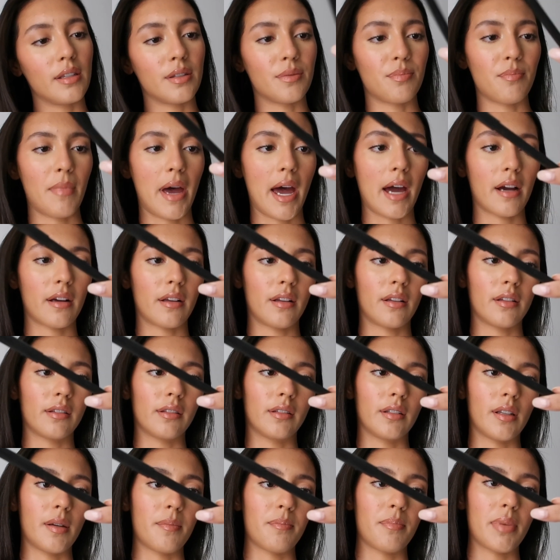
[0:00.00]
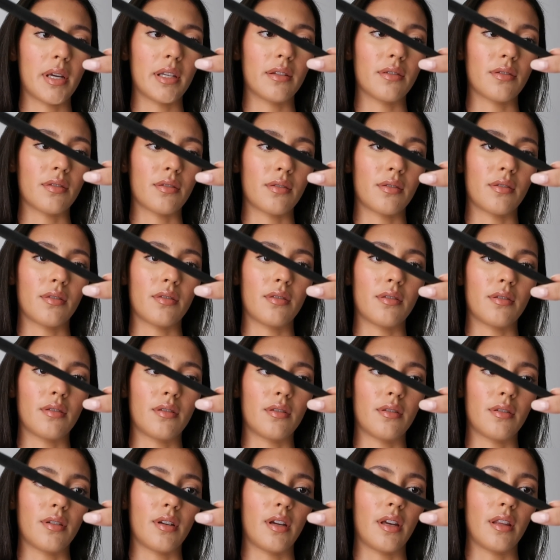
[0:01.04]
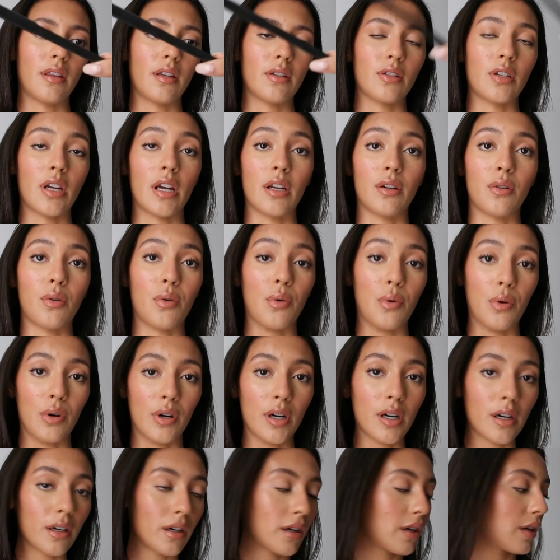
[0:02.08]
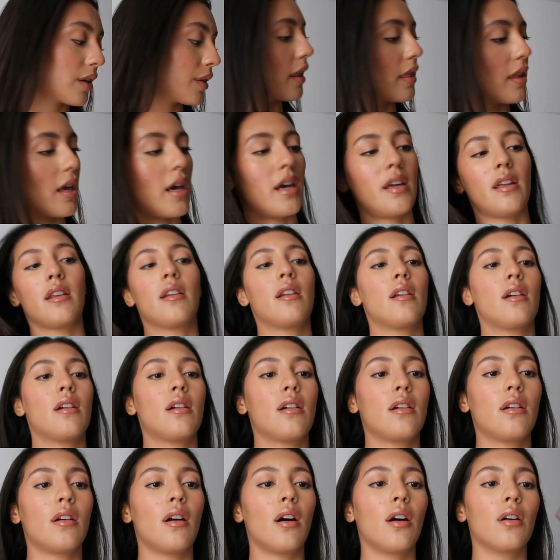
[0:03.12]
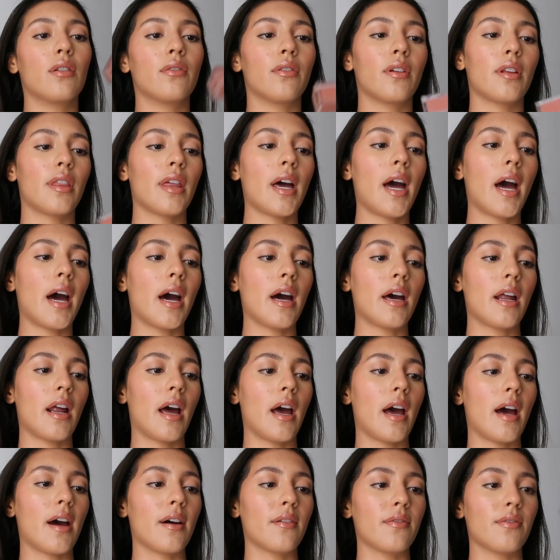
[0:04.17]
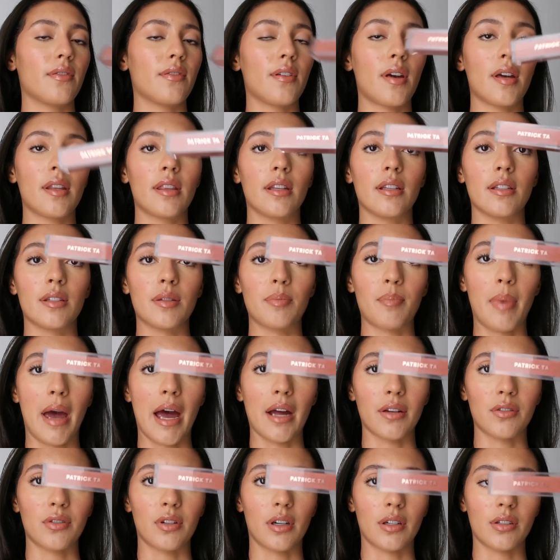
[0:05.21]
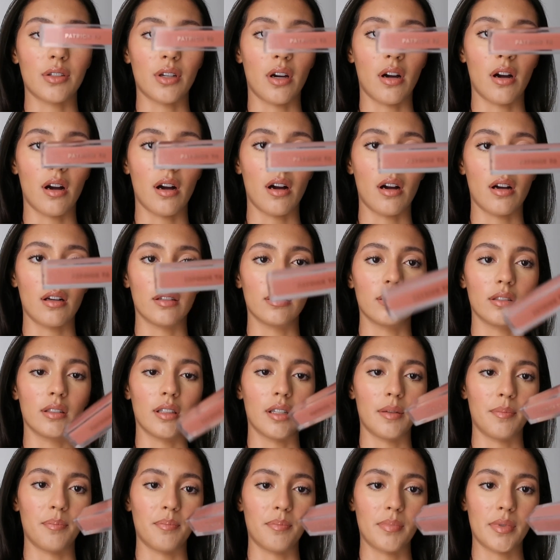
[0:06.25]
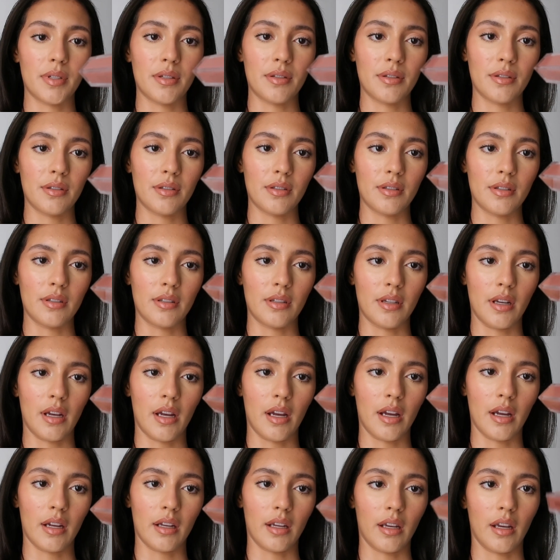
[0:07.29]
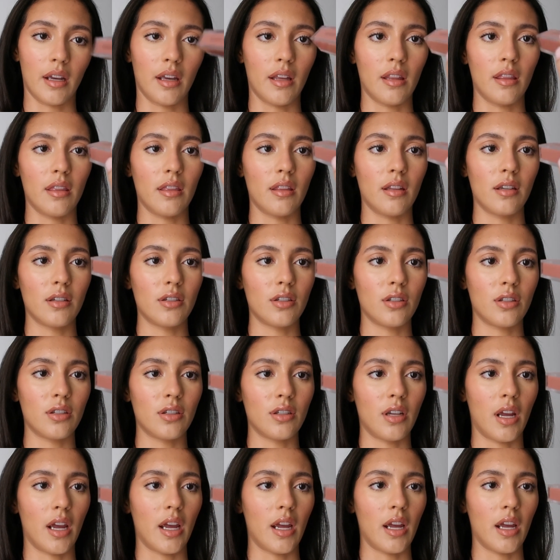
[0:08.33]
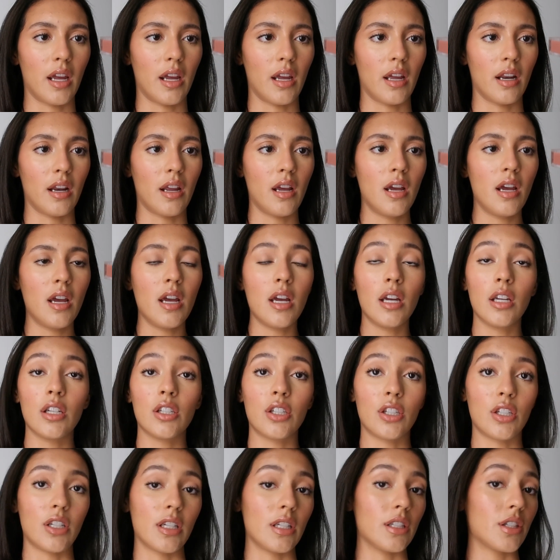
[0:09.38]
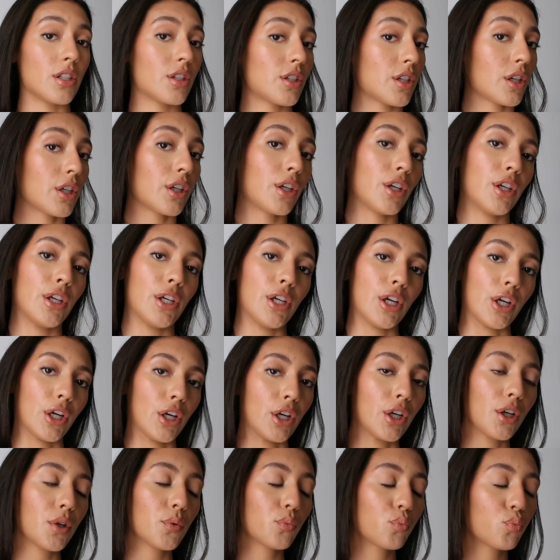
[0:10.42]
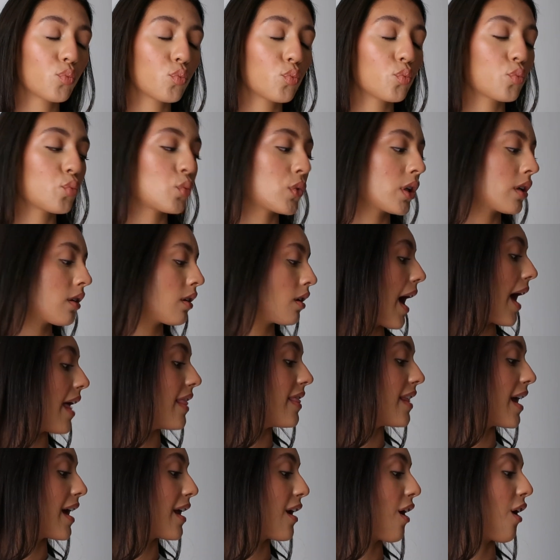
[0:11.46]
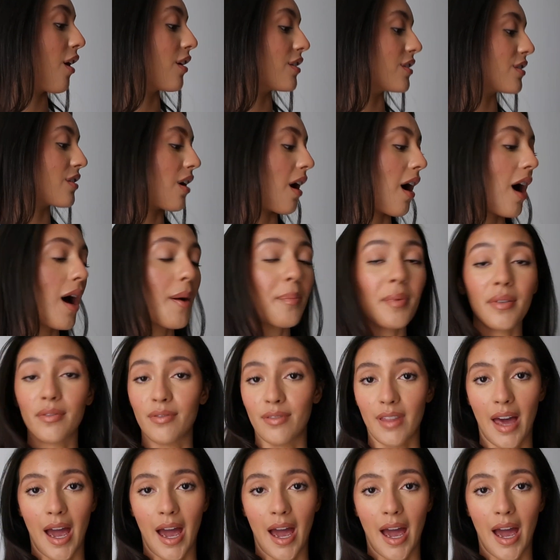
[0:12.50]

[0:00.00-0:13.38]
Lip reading: This MAC lip pencil in the shade Cork. And then over that, I have this Patrick Ta lipstick in the shade She's Secure. And then on top of